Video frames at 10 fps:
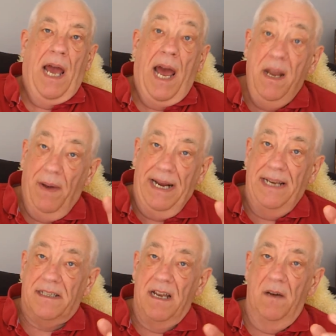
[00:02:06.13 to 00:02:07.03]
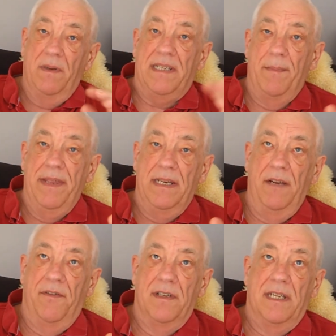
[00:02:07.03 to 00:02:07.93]
Anyway, let's start with some of the
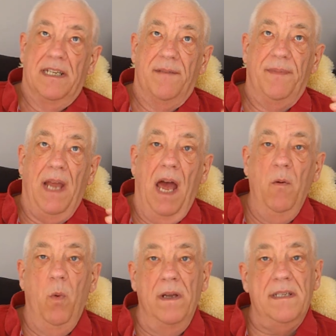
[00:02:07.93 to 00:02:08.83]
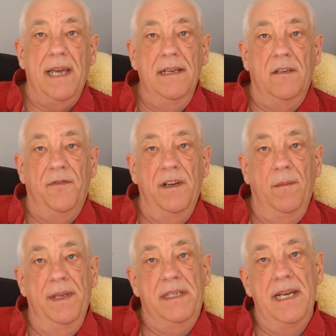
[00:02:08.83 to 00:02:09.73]
differences. I was going to
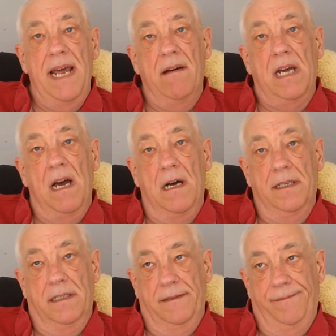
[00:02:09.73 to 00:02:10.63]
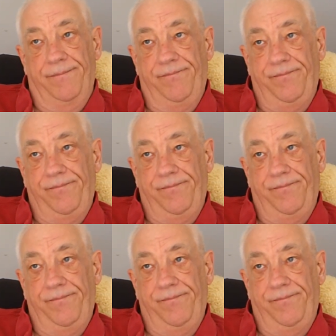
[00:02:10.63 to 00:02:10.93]
film this in our garden.